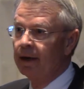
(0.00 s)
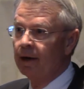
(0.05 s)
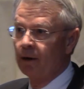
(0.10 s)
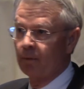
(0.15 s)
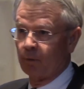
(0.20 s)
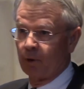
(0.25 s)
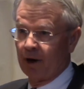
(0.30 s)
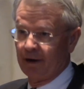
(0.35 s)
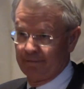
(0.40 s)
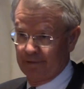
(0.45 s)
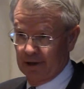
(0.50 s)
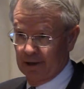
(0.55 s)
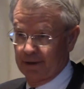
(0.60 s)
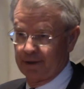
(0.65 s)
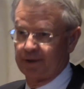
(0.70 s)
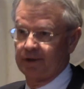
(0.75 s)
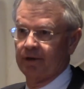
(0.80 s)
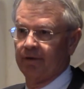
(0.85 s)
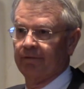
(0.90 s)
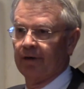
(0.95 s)

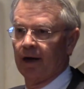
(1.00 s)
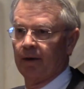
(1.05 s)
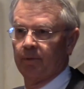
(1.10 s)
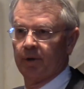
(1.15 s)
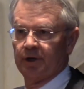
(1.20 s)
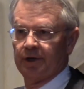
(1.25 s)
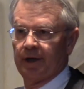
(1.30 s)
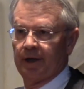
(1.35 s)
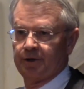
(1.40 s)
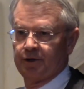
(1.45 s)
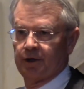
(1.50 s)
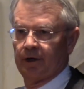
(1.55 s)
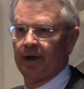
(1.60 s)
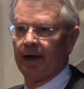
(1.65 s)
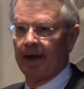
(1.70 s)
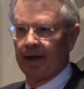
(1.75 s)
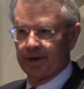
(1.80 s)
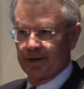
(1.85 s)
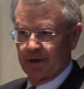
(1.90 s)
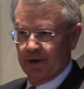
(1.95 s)
prevalence of hypertension
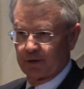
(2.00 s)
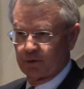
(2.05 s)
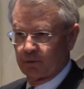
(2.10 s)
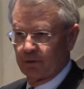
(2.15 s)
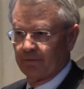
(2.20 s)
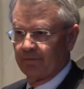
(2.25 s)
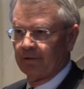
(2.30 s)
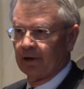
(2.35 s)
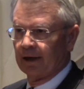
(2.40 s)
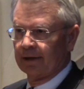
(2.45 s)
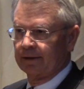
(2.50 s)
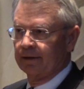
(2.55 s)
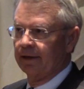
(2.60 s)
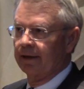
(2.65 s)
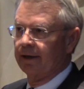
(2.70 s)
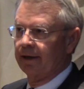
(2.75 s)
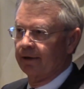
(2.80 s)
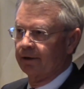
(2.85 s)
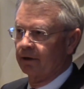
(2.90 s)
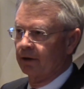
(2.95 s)
as it's reflected
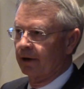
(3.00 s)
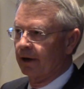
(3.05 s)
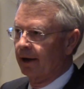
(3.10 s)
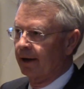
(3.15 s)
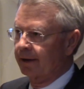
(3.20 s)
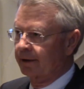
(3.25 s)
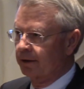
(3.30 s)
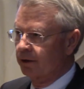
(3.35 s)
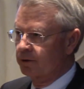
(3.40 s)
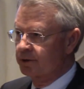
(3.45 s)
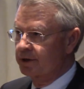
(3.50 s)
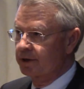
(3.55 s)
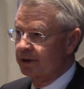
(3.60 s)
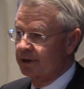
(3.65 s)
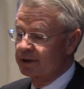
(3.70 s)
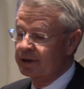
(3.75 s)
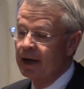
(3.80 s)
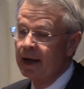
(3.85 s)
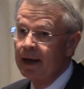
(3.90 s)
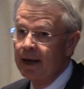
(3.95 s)
in your diagnoses
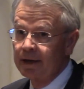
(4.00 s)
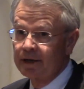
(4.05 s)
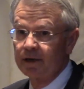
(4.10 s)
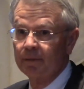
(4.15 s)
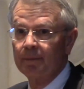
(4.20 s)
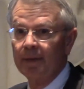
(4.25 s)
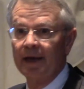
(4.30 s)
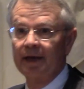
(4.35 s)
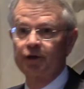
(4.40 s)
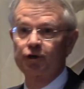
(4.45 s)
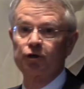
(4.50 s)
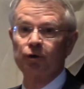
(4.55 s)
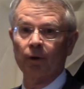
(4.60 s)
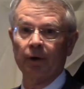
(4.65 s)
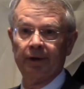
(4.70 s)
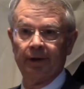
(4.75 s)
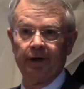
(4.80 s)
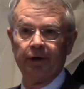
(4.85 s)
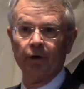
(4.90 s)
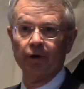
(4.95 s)
to make sure
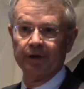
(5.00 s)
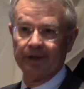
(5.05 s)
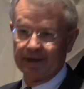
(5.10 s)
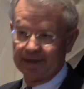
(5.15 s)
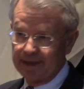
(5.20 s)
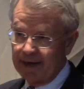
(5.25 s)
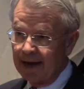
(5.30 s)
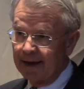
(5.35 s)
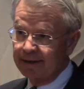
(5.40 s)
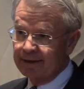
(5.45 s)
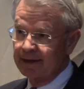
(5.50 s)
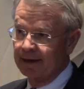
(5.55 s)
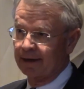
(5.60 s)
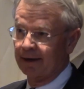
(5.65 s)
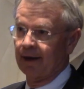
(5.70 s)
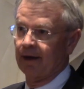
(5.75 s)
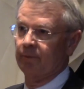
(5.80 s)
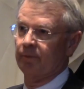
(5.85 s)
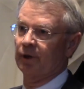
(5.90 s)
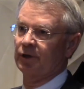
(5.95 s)
that you're detecting
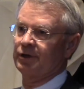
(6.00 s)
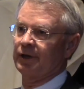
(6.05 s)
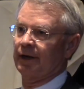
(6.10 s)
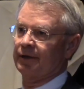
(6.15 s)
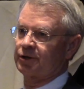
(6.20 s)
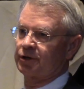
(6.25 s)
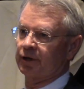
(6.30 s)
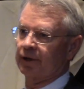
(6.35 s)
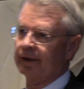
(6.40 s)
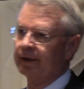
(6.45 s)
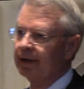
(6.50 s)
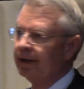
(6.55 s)
hypertension